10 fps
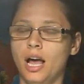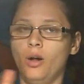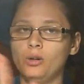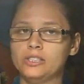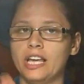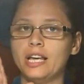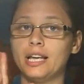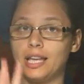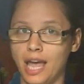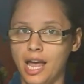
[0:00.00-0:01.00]
I'll take
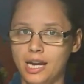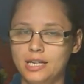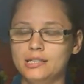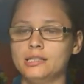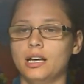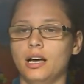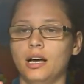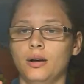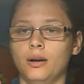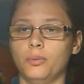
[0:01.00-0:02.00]
Katy's,
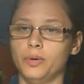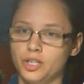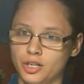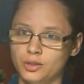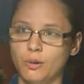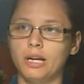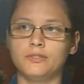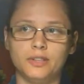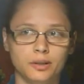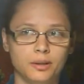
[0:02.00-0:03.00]
uh, which is one
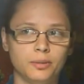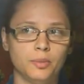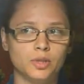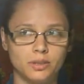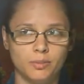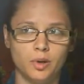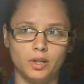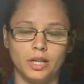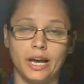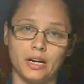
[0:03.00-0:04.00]
of the most
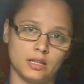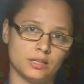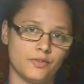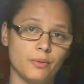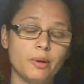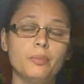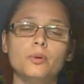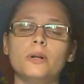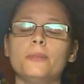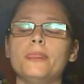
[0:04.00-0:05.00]
important characters for the book.